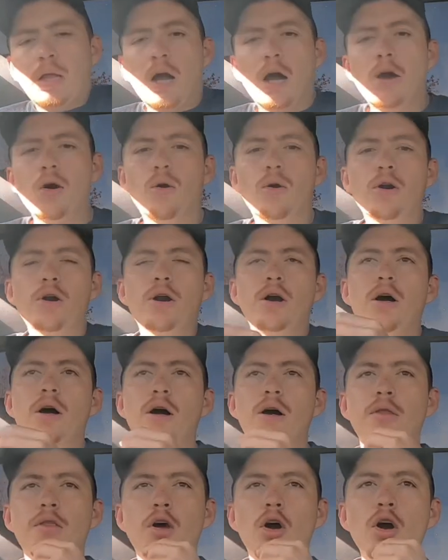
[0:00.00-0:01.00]
I
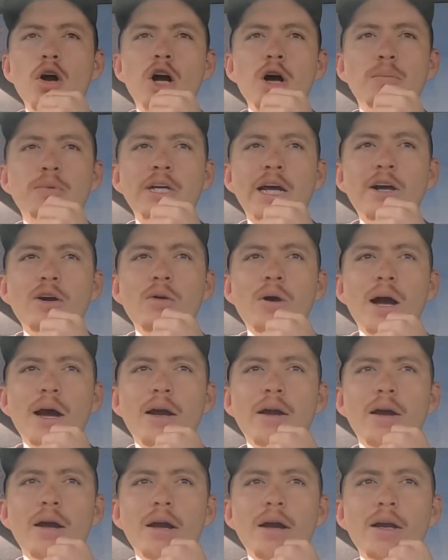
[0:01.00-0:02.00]
ordered the Hook Up Tackle.
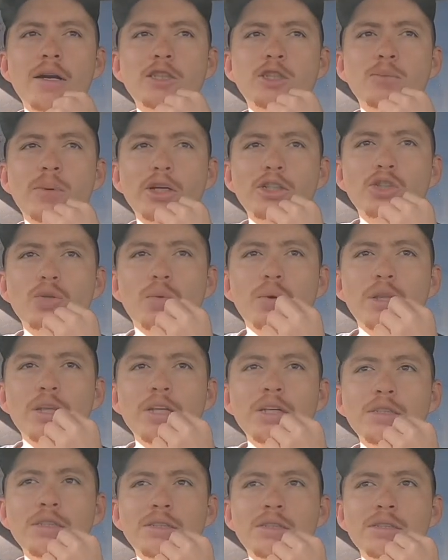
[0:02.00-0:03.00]
Had a special
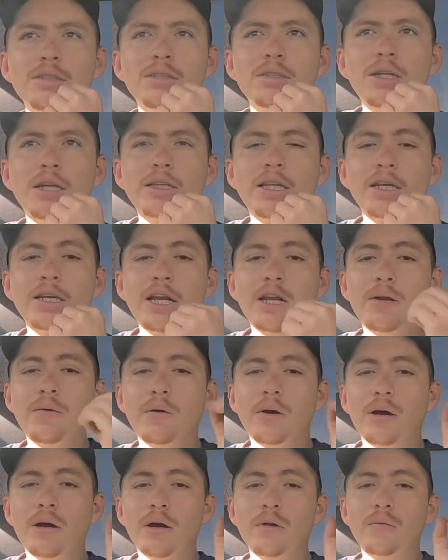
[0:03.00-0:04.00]
release that they did,
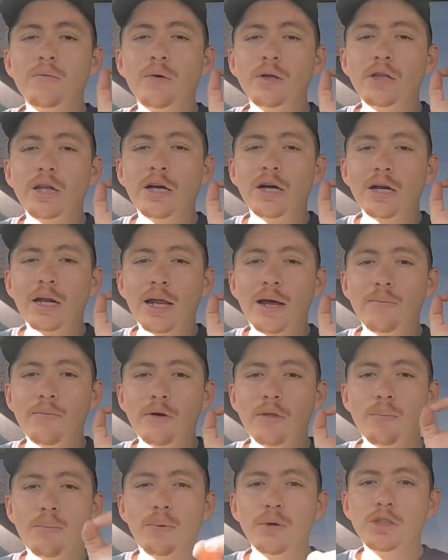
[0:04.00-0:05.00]
but they collabed
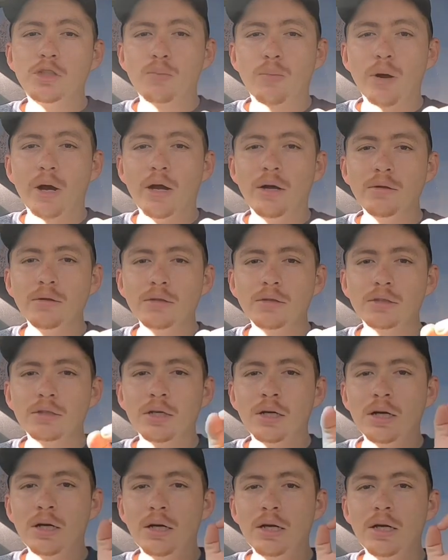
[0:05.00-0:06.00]
with Butch Brown
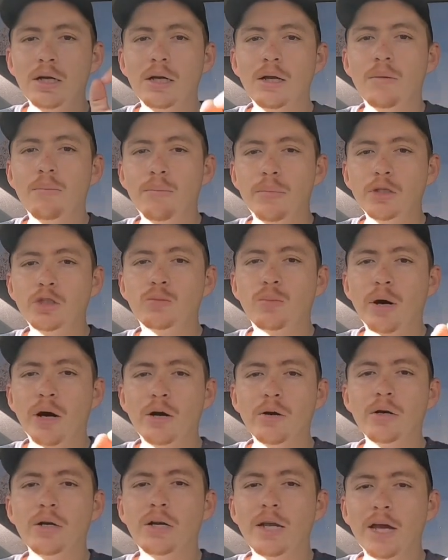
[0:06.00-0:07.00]

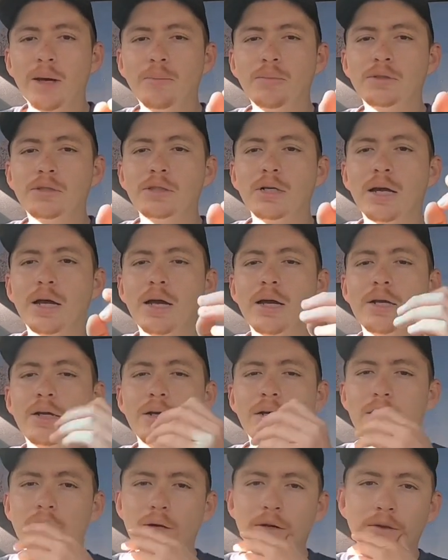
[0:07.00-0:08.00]
Deps, and
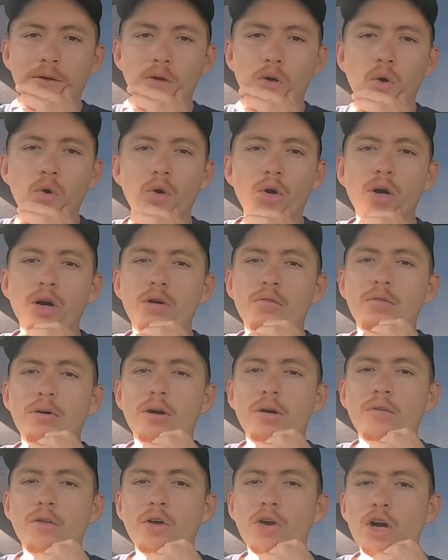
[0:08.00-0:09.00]
the owner of
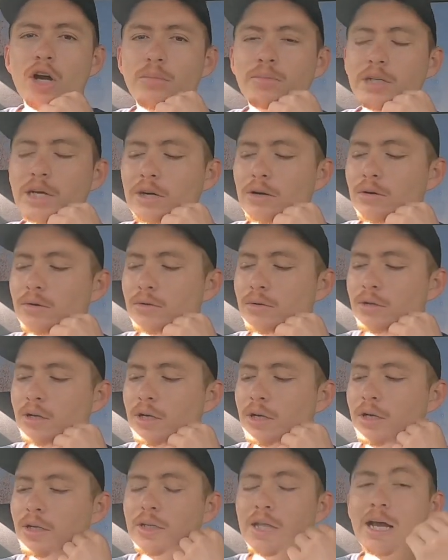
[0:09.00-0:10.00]
the Hook Up Tackle.
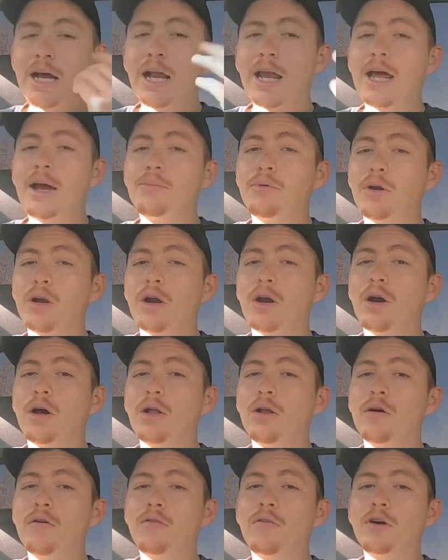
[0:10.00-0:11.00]
They collabed on a
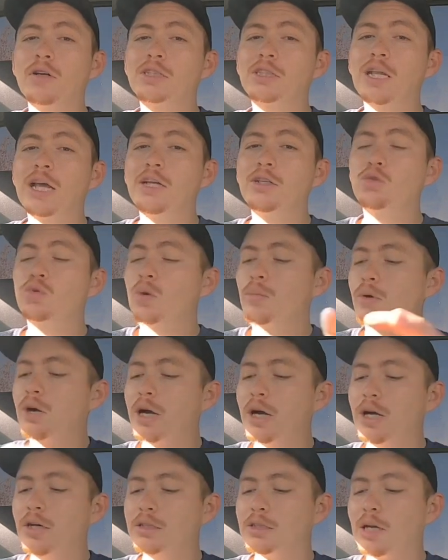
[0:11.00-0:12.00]
color for a Slide Swimmer,
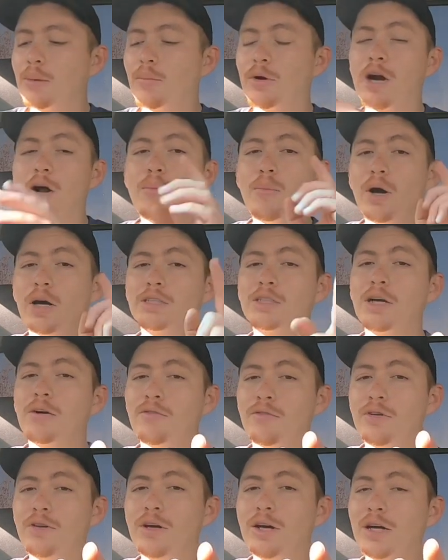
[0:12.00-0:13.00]
guys, and I'm gonna unbox that
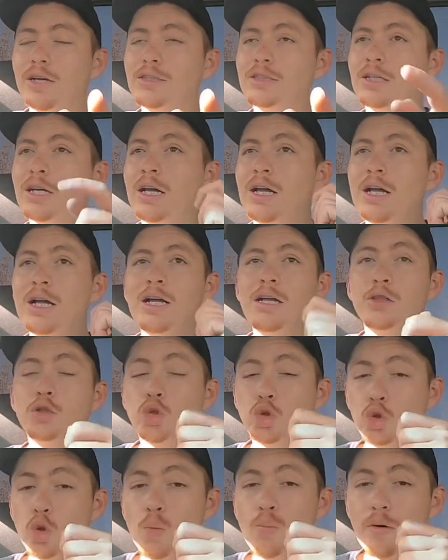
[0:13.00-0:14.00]
for you guys.
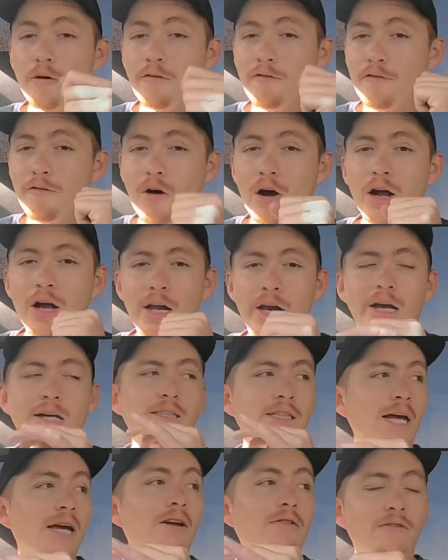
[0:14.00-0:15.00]
Super fucking
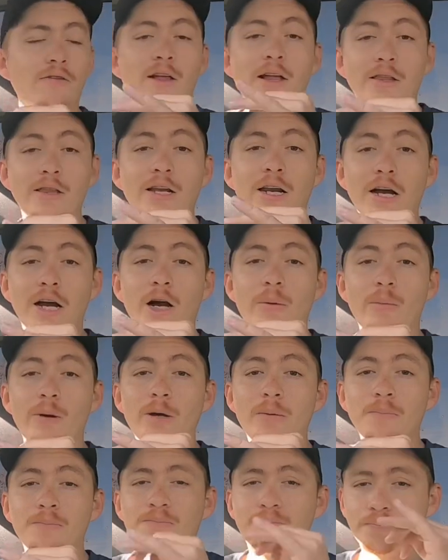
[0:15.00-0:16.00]
excited for that thing to come
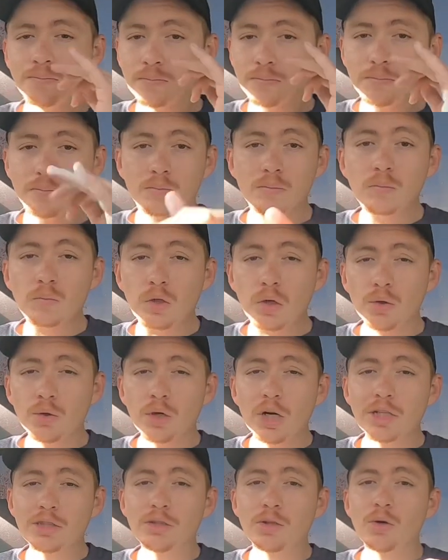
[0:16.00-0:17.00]
in. You
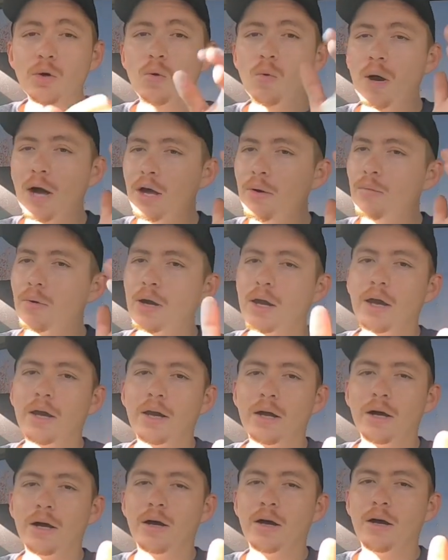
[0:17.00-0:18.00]
guys will know why when
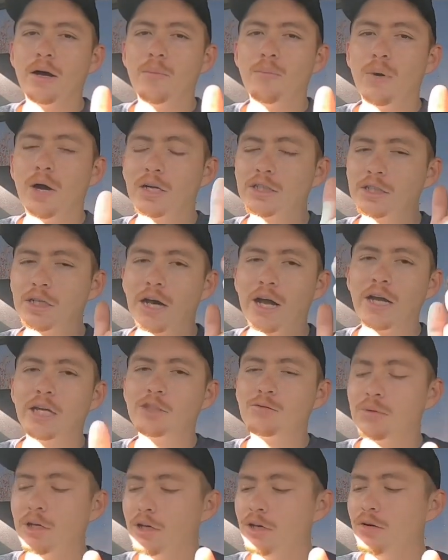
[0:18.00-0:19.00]
I unbox it and I
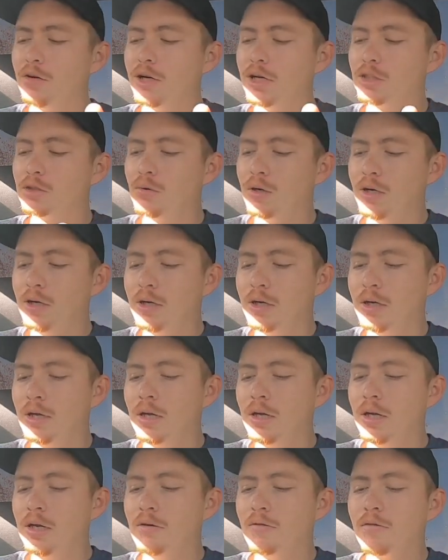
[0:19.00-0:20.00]
explain to you guys why.
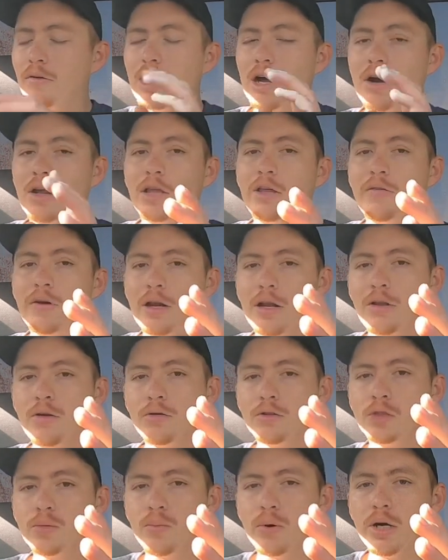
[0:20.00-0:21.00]
For now, I'll leave it a
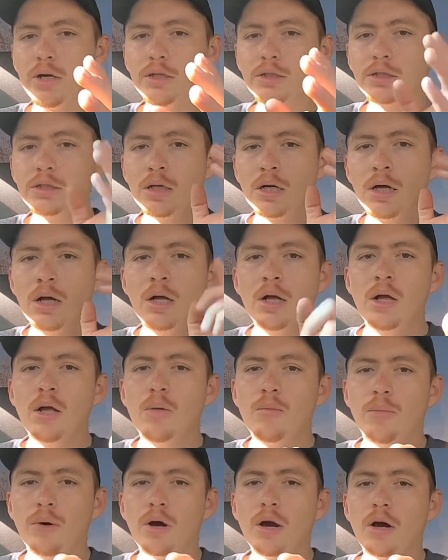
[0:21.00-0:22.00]
little surprise.
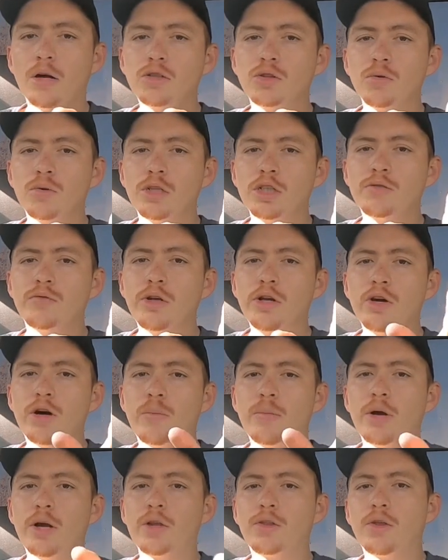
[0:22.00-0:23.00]
But also in this video,
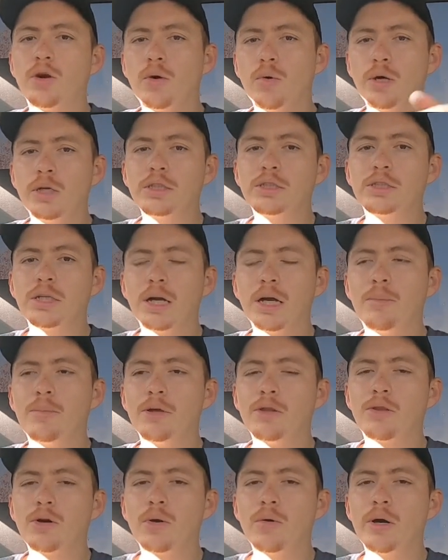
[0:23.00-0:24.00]
I'm gonna throw in
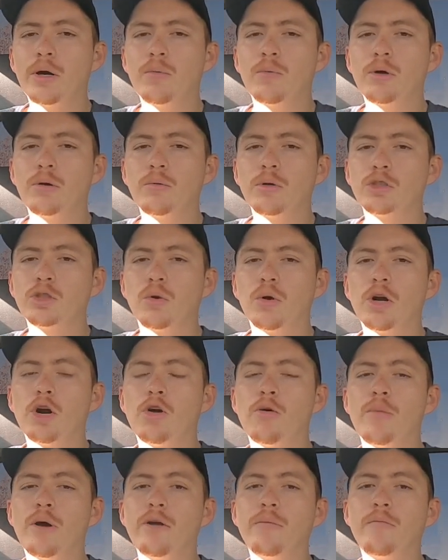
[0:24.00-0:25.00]
what's going
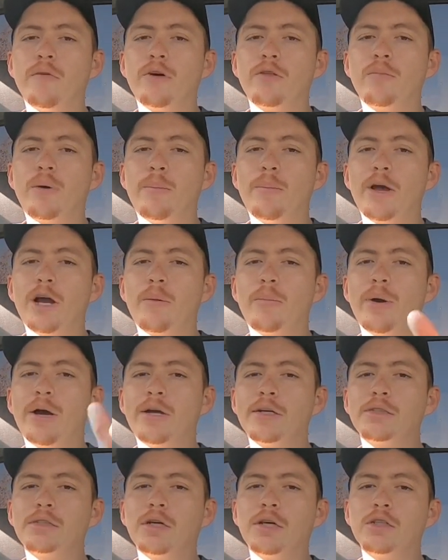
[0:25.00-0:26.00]
on with my Mega
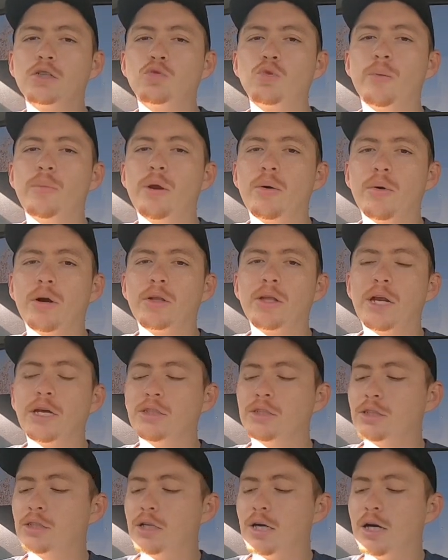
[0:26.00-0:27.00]
Bass swim bait rod that I
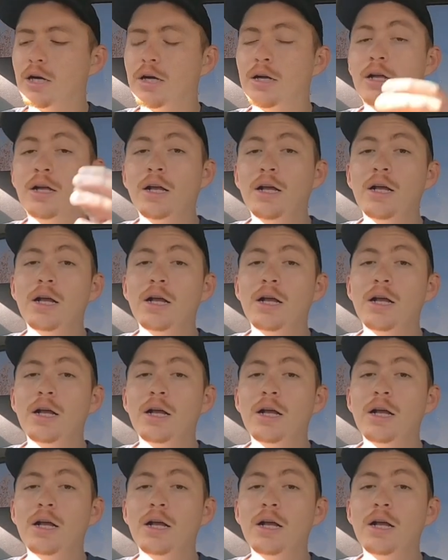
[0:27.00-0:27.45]
just got.